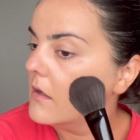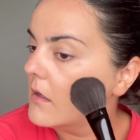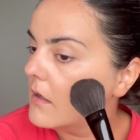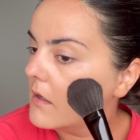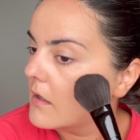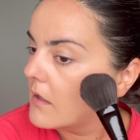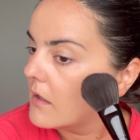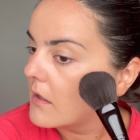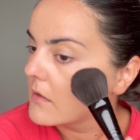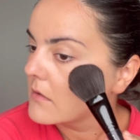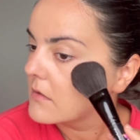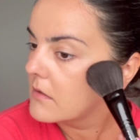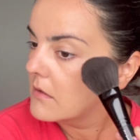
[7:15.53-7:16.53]

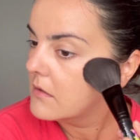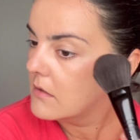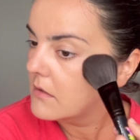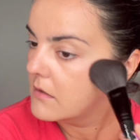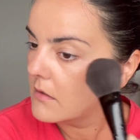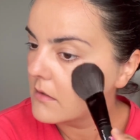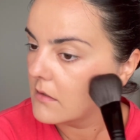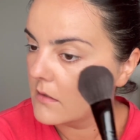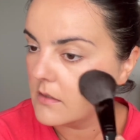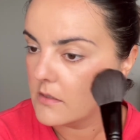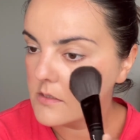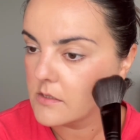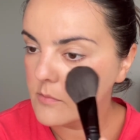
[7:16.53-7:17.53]
And
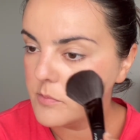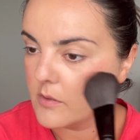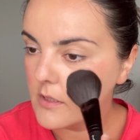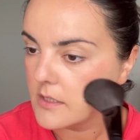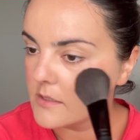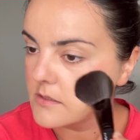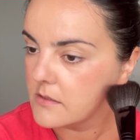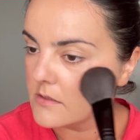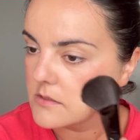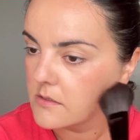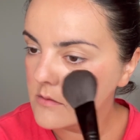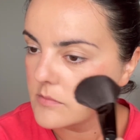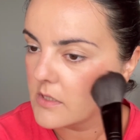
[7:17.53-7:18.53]
let's apply
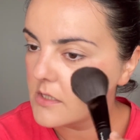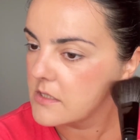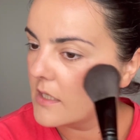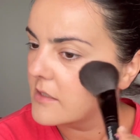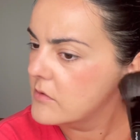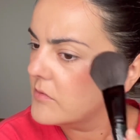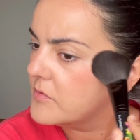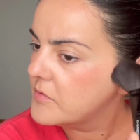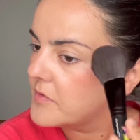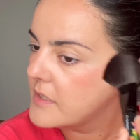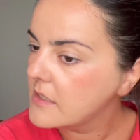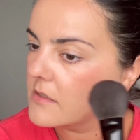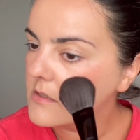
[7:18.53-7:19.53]
this, because I don't
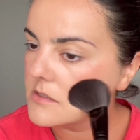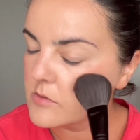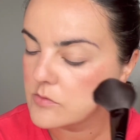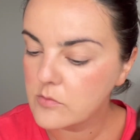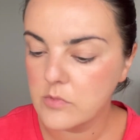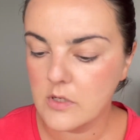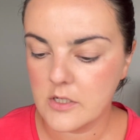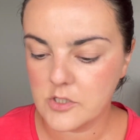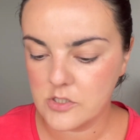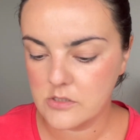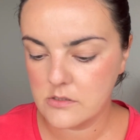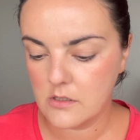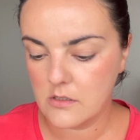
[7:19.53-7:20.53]
think these two
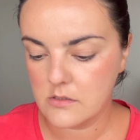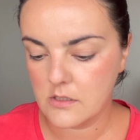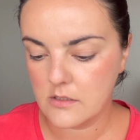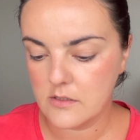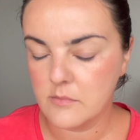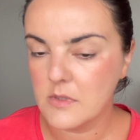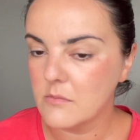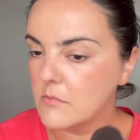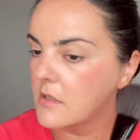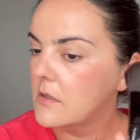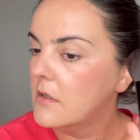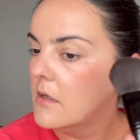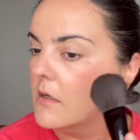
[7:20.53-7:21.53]
blushes, as I
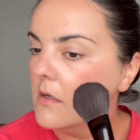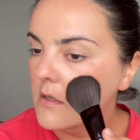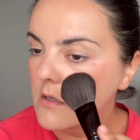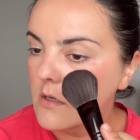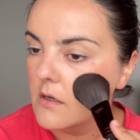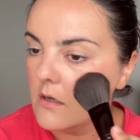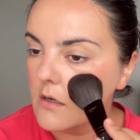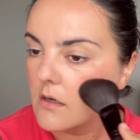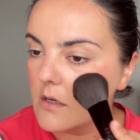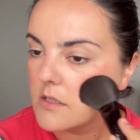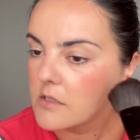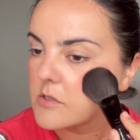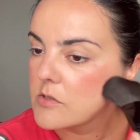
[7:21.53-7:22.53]
remember,
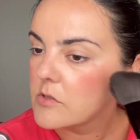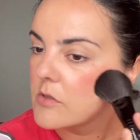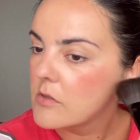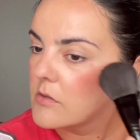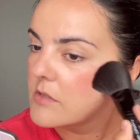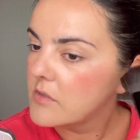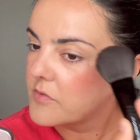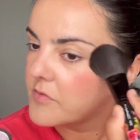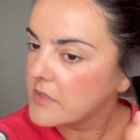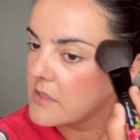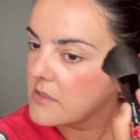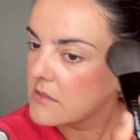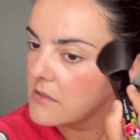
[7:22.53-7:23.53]
are so
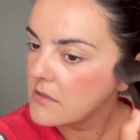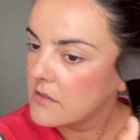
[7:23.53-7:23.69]
different